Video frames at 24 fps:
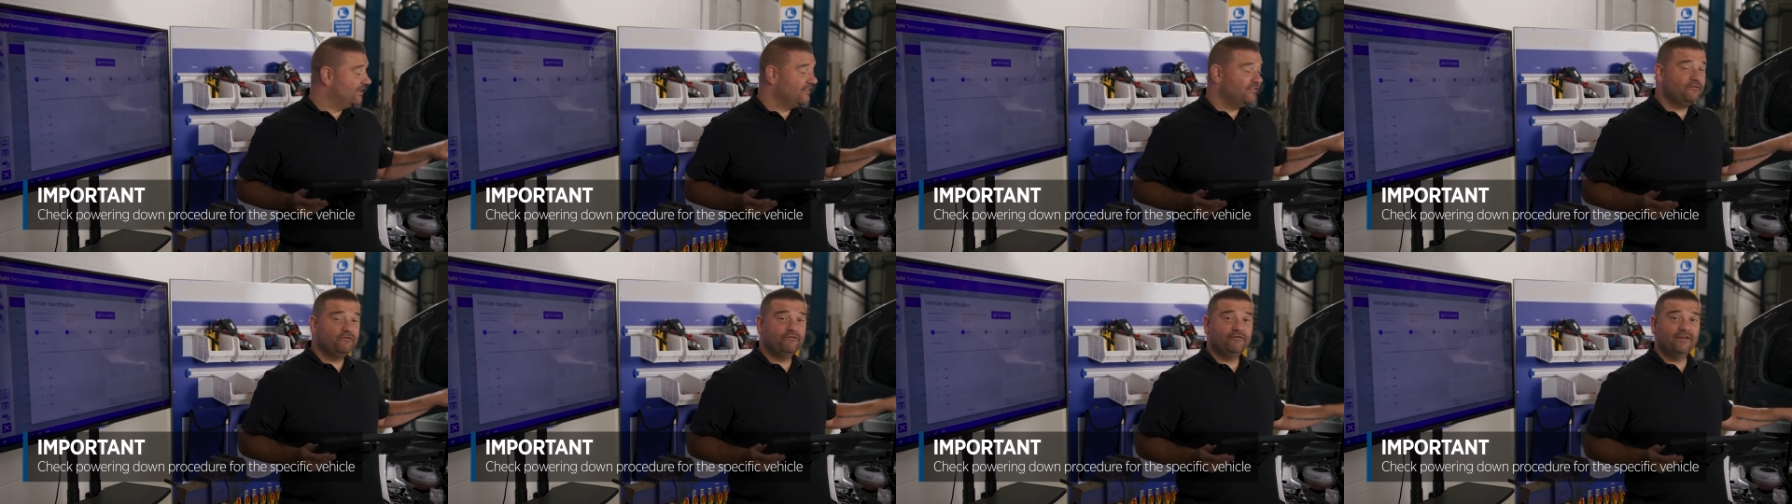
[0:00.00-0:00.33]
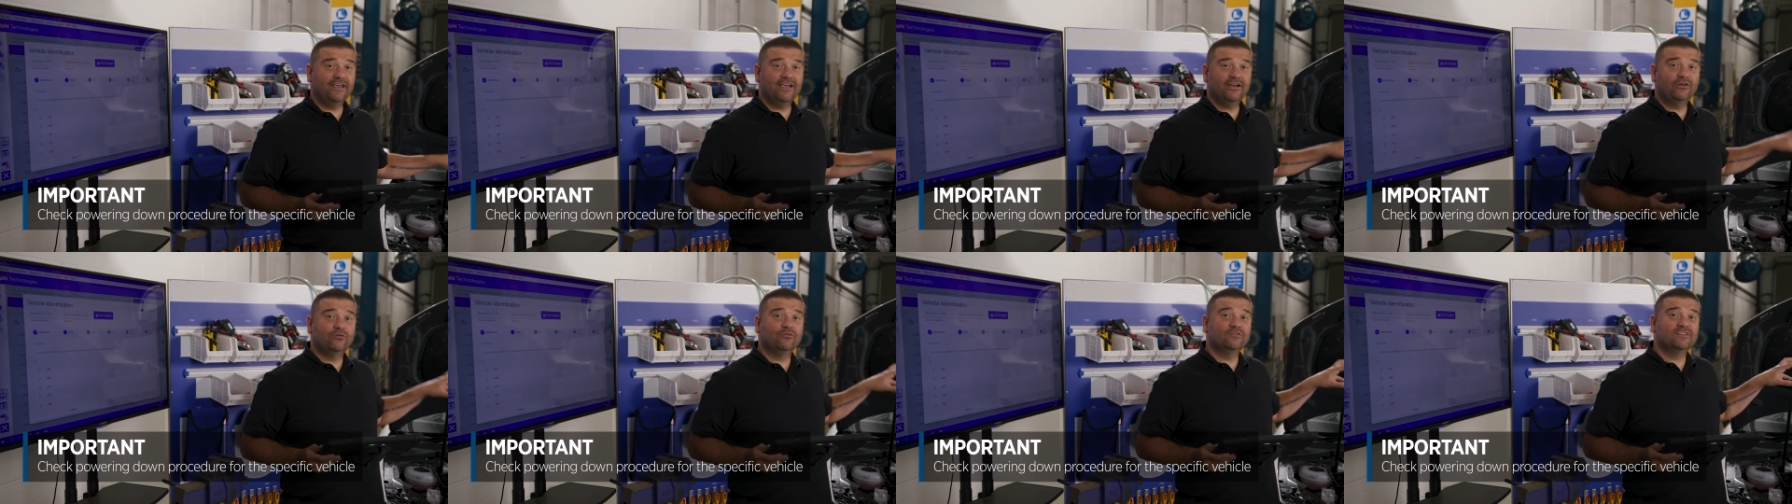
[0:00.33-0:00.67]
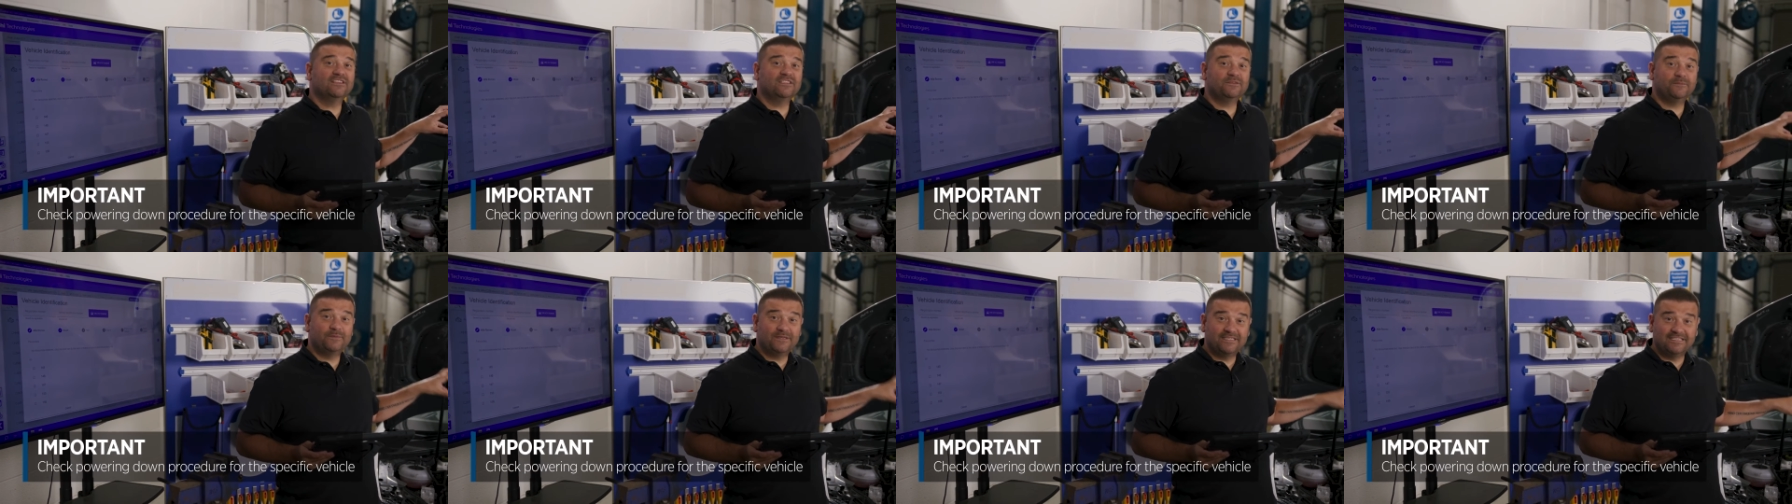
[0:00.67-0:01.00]
the
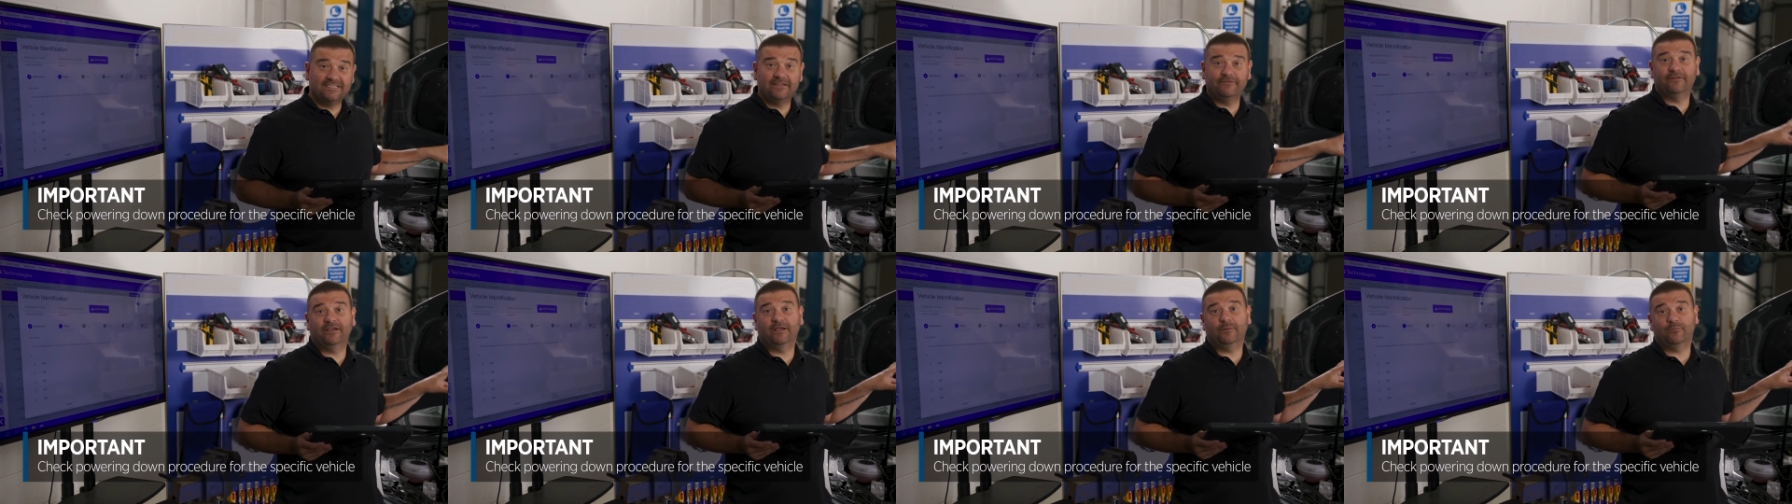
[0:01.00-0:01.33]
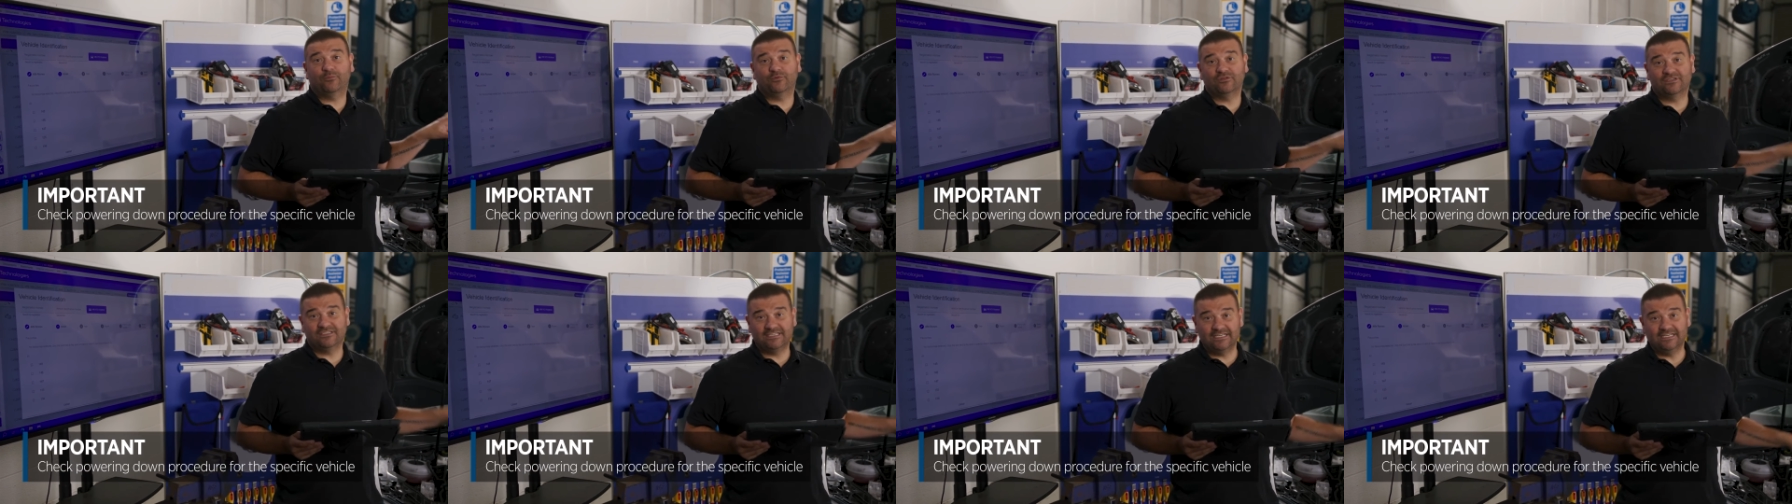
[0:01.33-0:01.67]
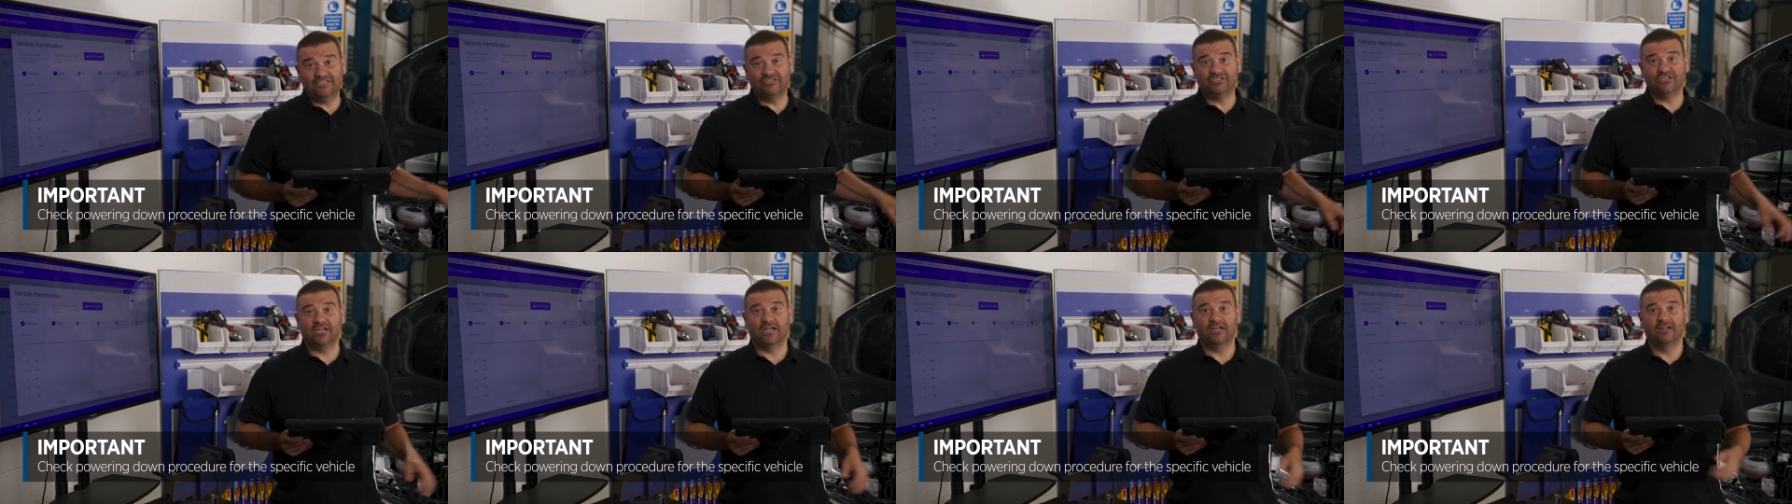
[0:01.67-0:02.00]
vehicle-specific
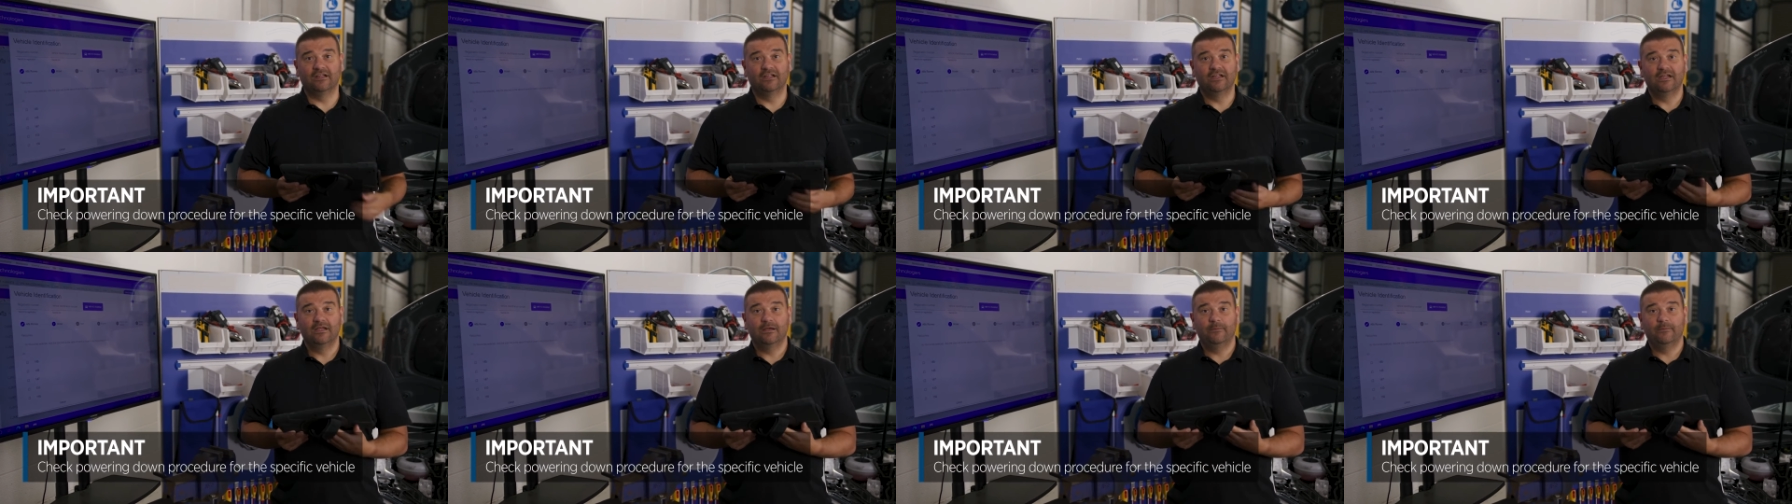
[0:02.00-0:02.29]
procedure,